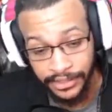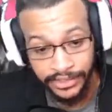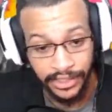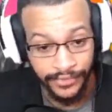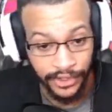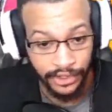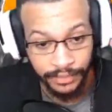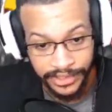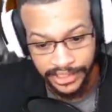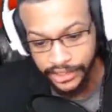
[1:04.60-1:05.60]
yourself in a good
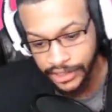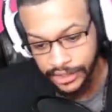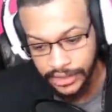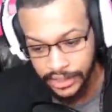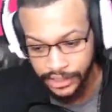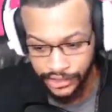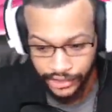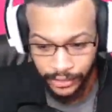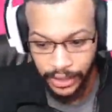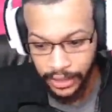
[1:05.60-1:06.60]
position
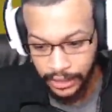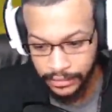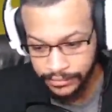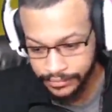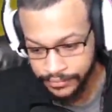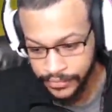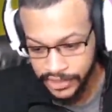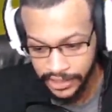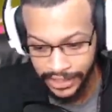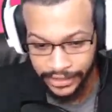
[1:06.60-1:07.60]
to to land a